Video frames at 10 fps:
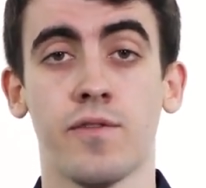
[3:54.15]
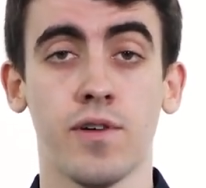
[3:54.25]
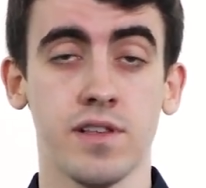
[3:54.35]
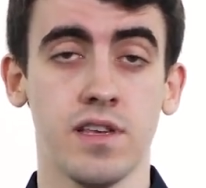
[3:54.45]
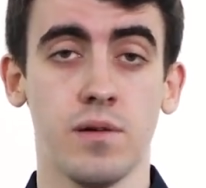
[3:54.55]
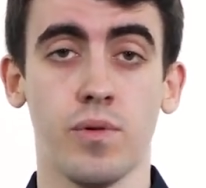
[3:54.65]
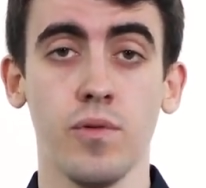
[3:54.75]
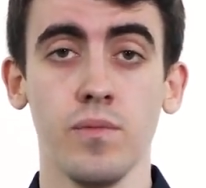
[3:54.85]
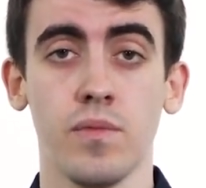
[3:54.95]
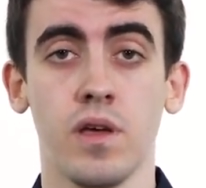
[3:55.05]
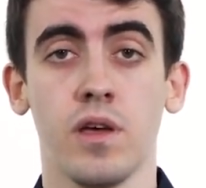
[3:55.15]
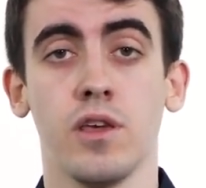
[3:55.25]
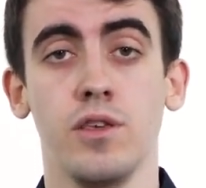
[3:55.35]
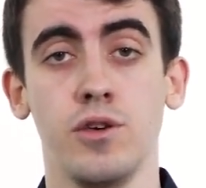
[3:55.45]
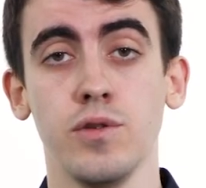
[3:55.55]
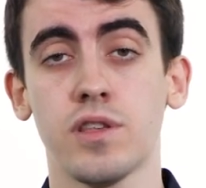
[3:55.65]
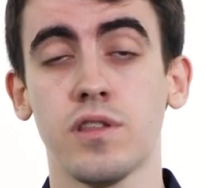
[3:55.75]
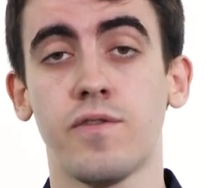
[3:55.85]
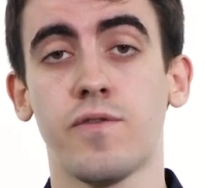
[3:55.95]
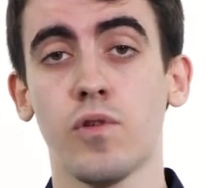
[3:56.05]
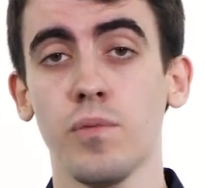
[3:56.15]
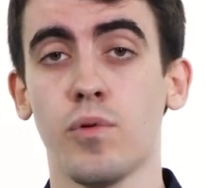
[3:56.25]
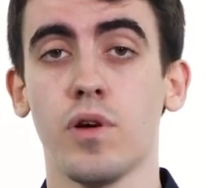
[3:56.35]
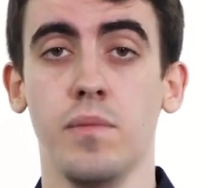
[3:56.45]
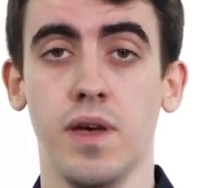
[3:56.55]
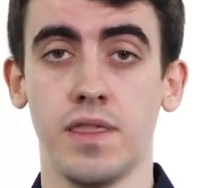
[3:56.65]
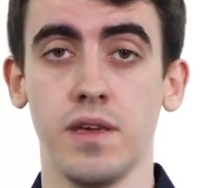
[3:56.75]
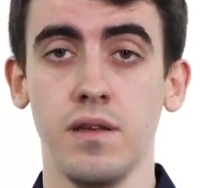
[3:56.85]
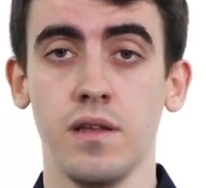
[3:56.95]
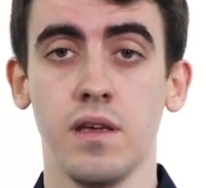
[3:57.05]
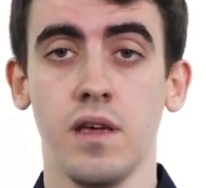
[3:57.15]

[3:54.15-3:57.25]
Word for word: For example, using the 4-point method,